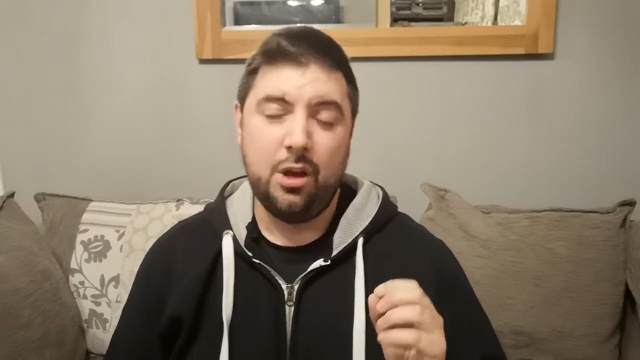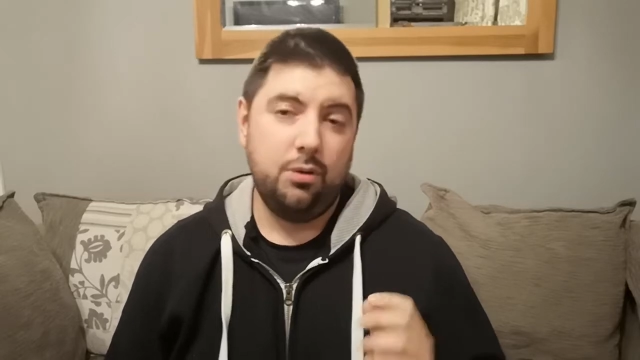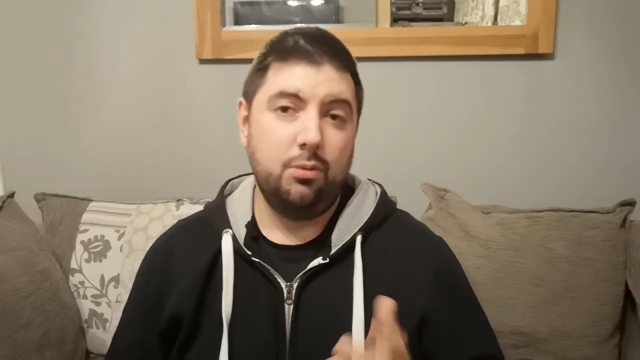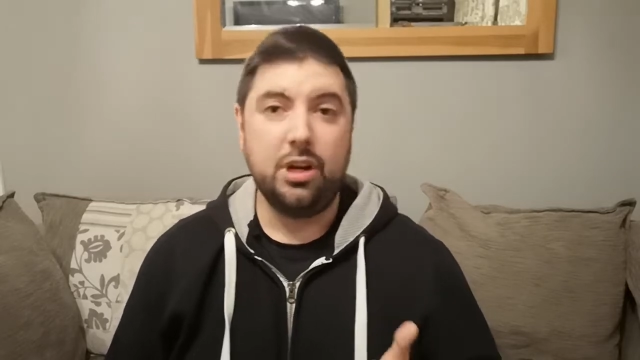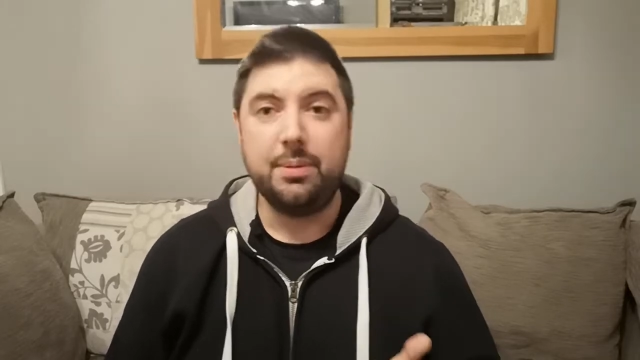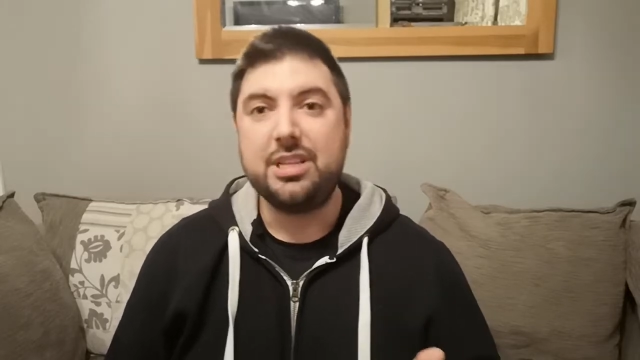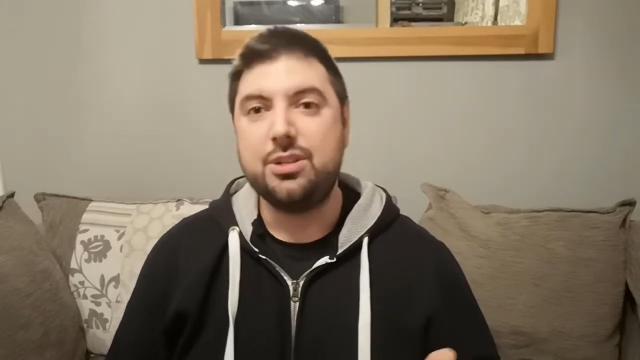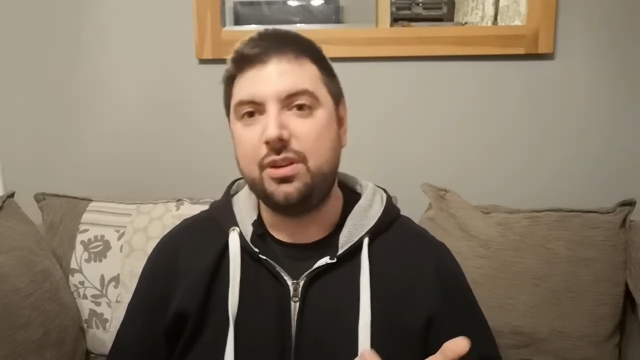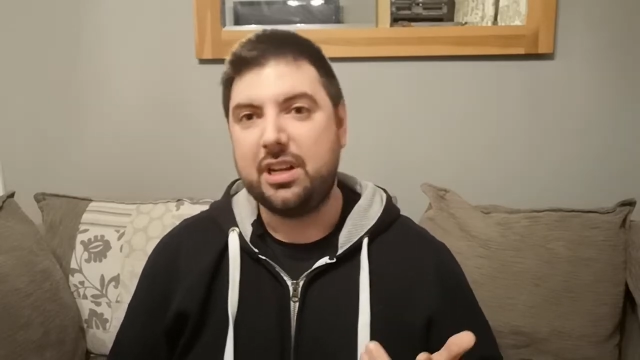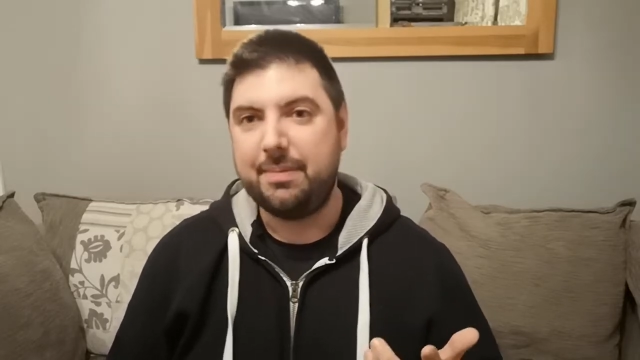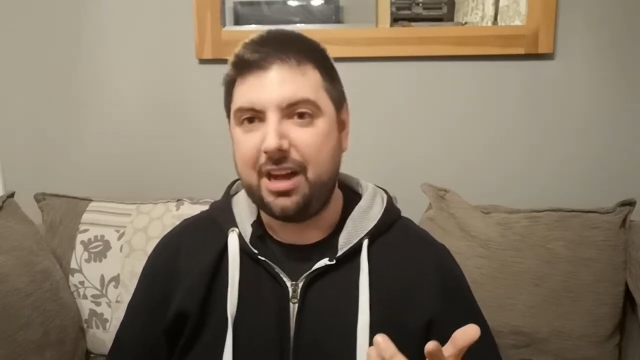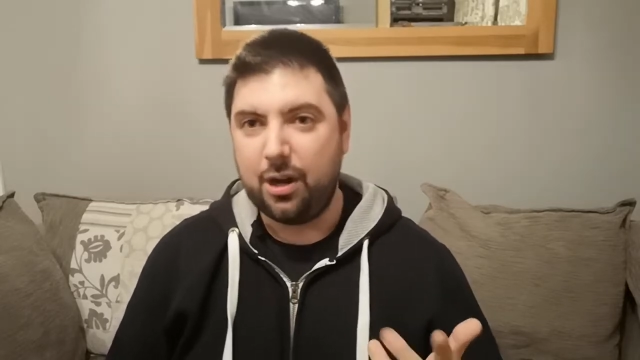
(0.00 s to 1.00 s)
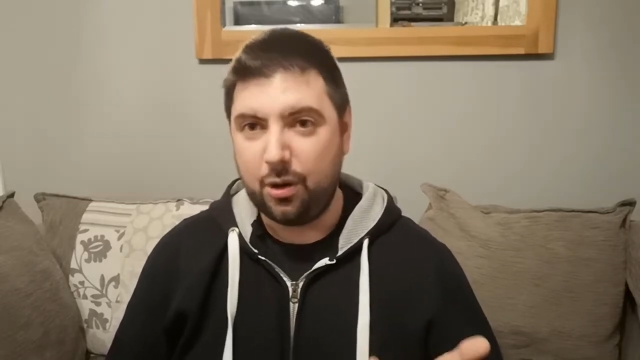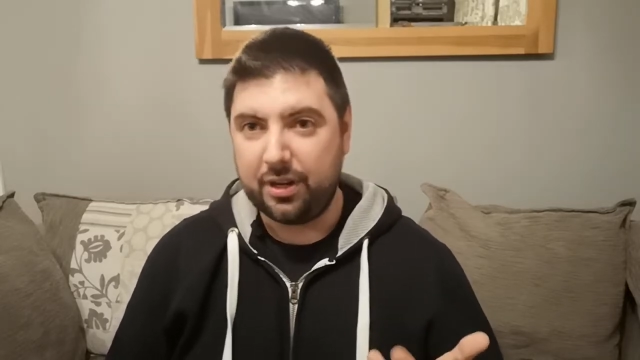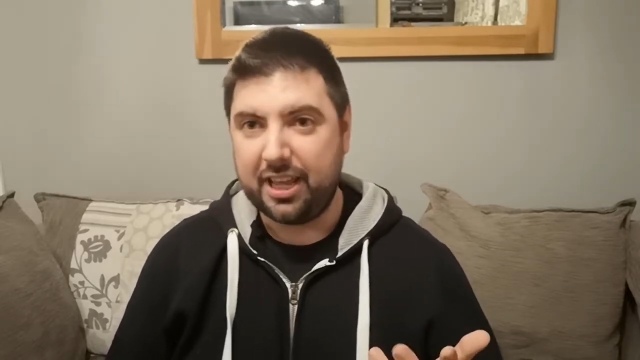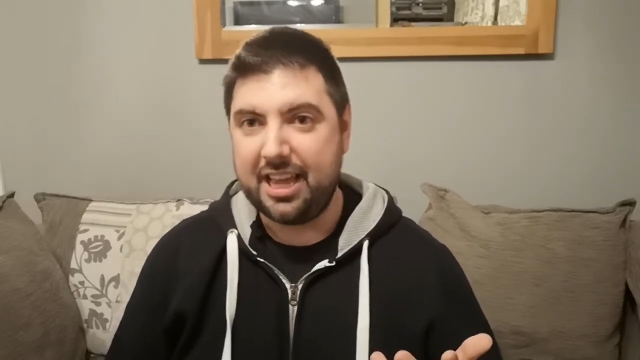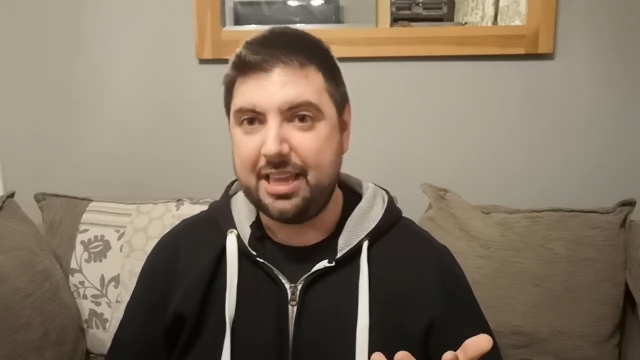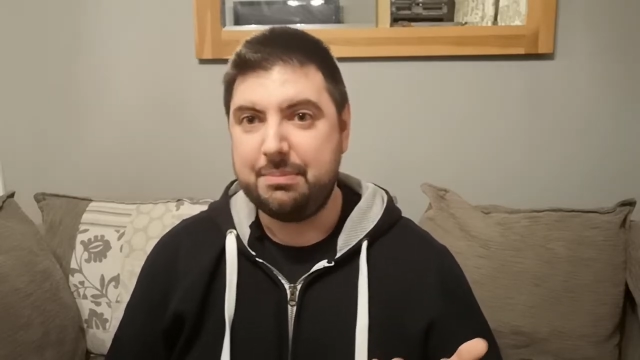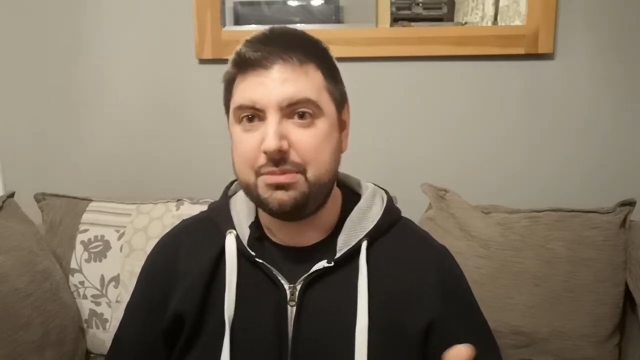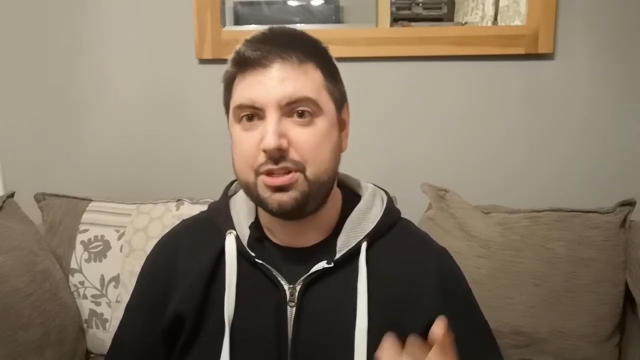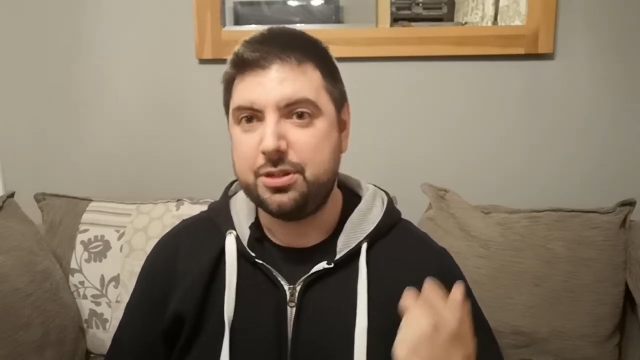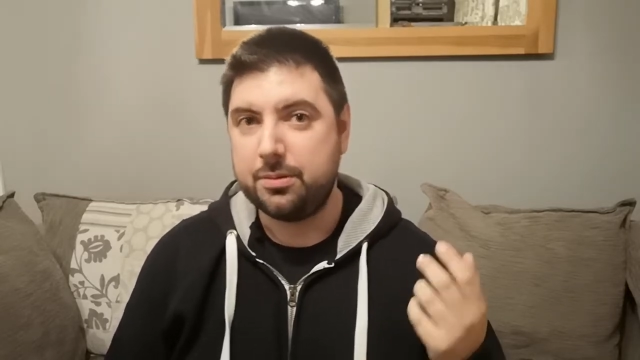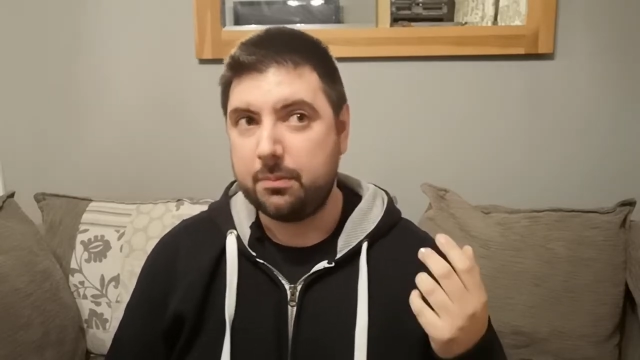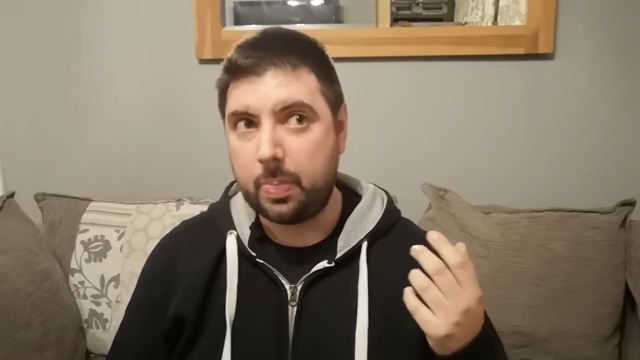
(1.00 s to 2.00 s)
want to be talking about old
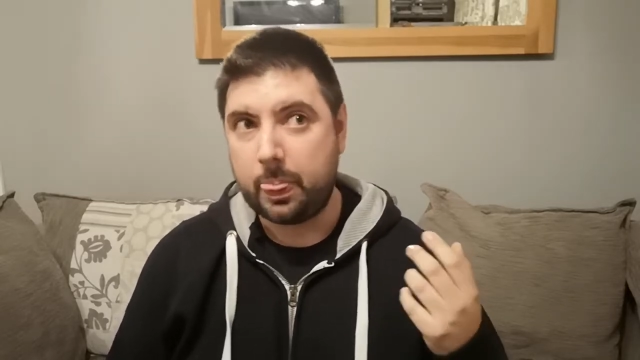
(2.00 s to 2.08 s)
games.